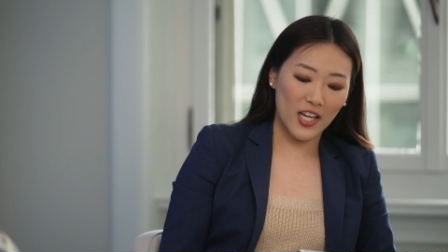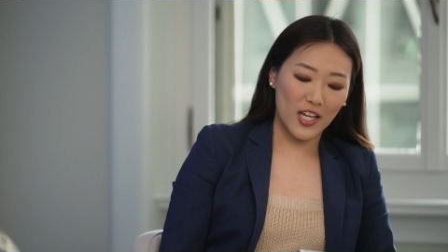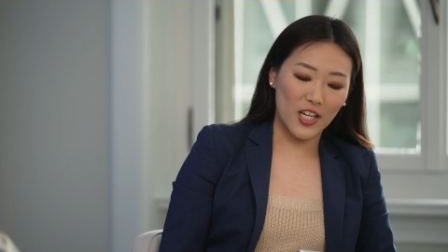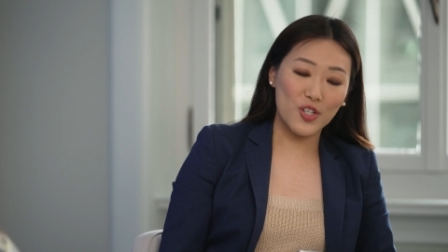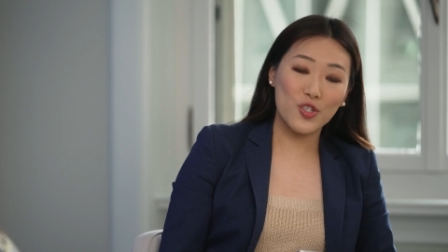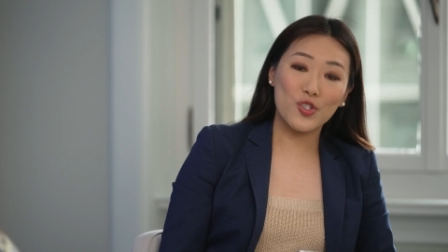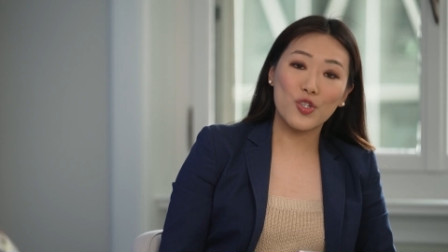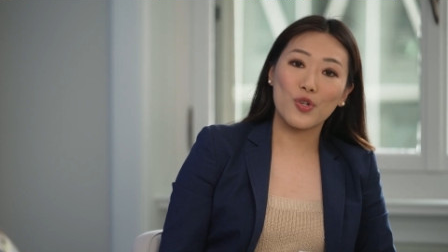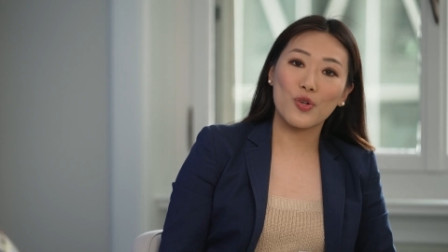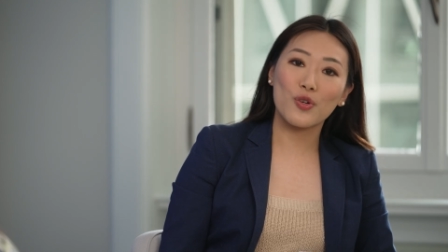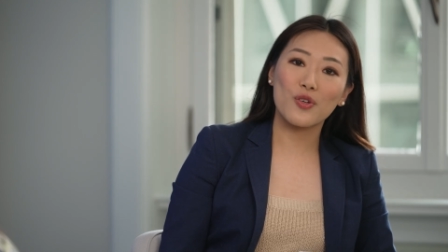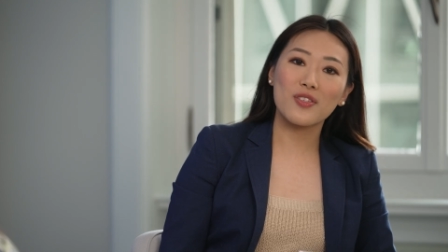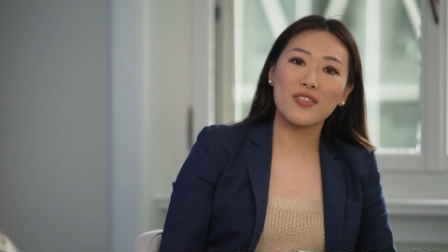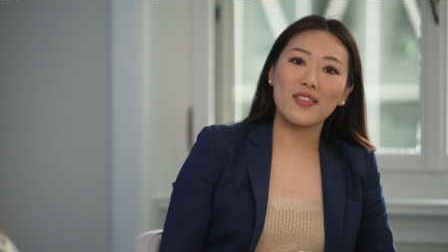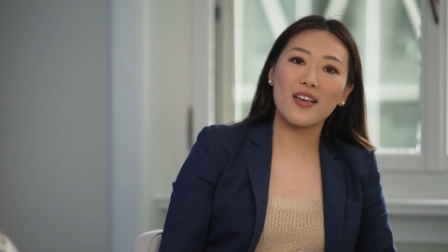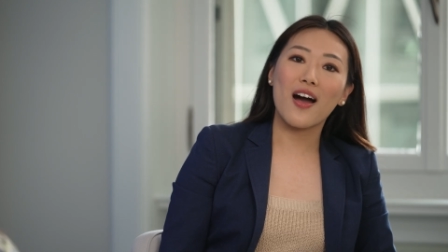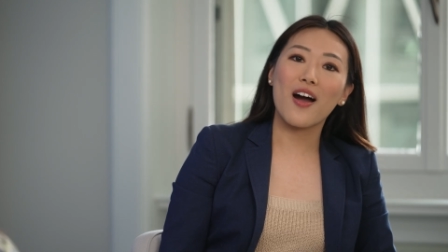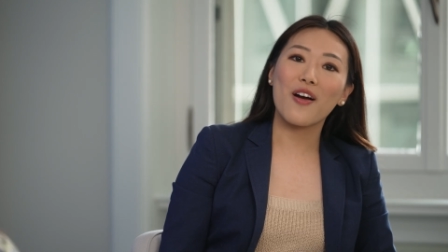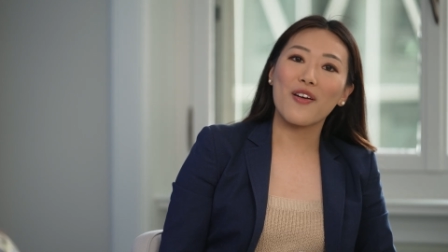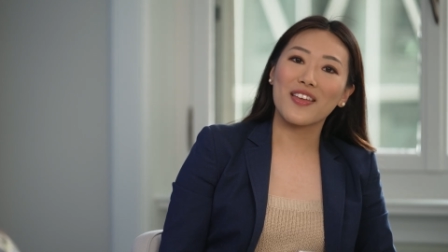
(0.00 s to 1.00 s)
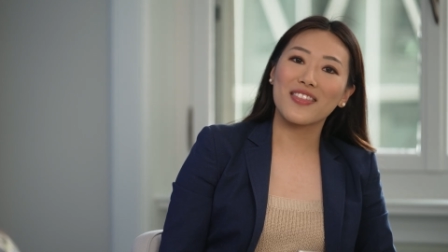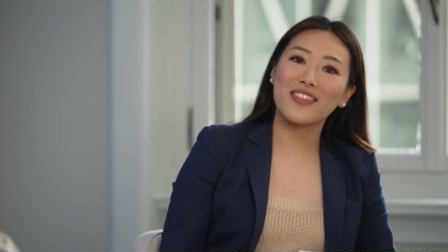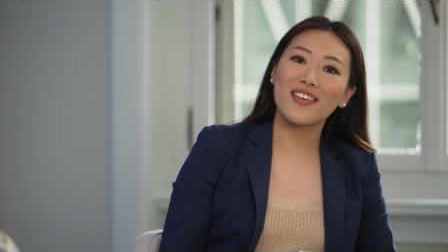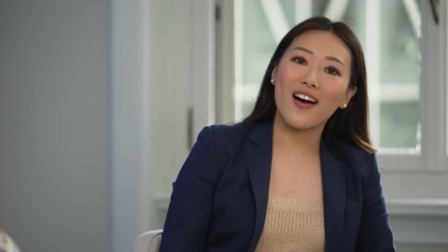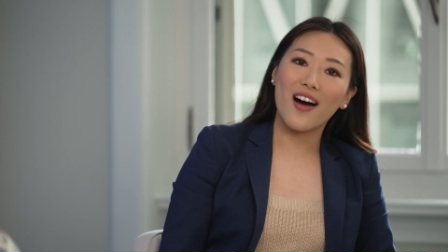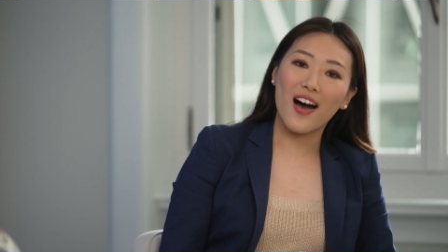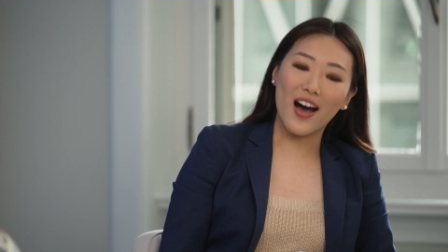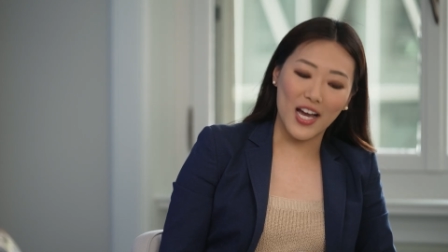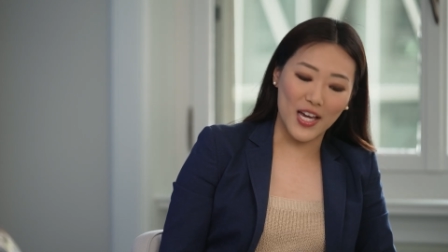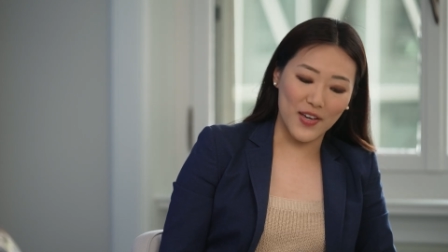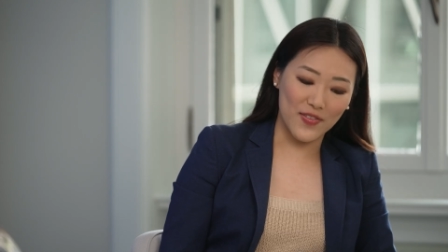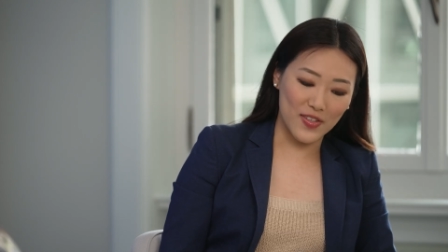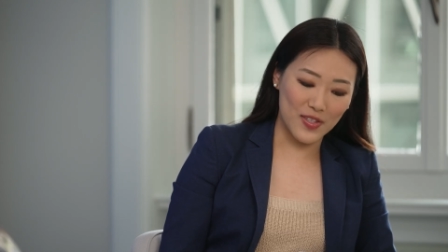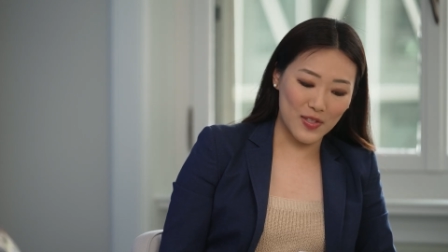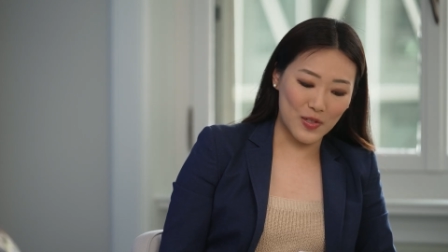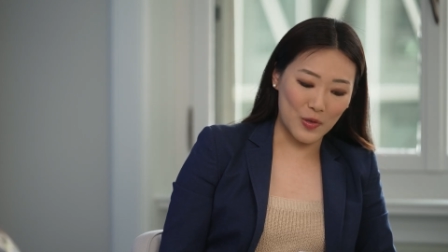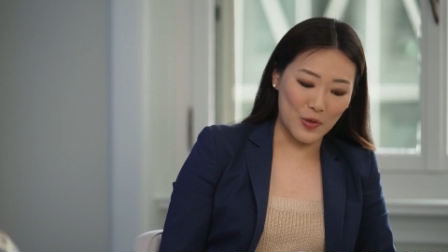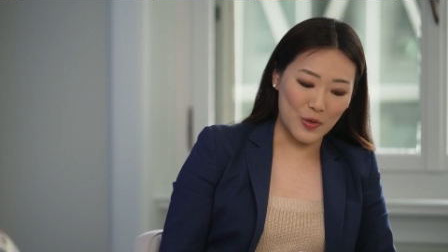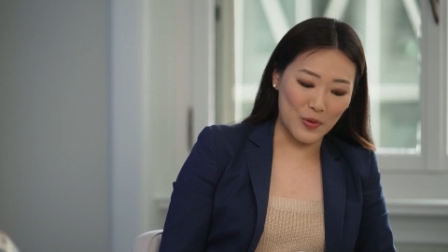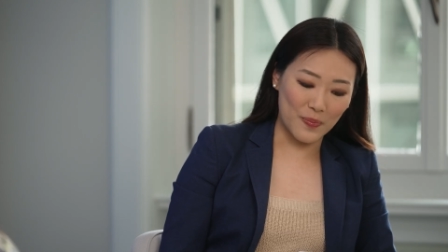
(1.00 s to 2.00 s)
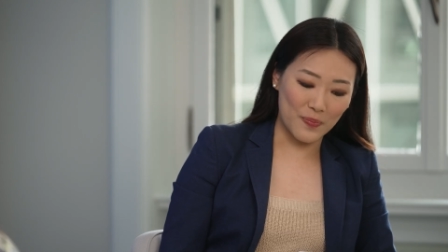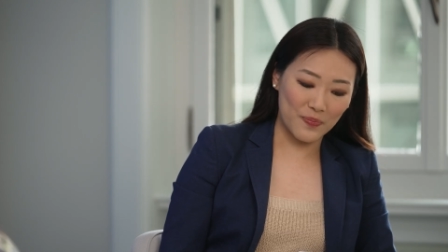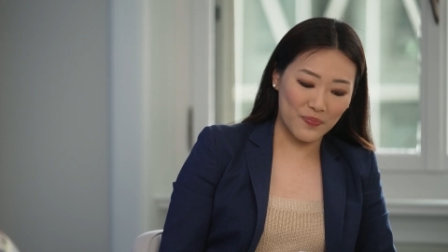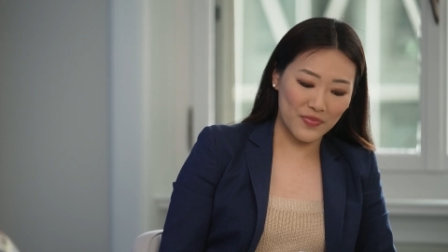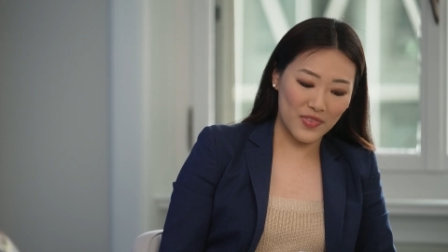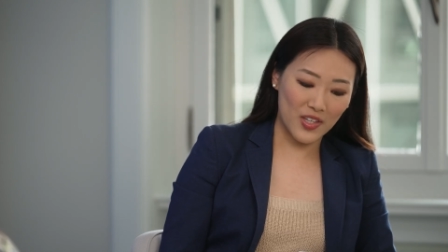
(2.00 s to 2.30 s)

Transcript: insurers are at the eye of the storm.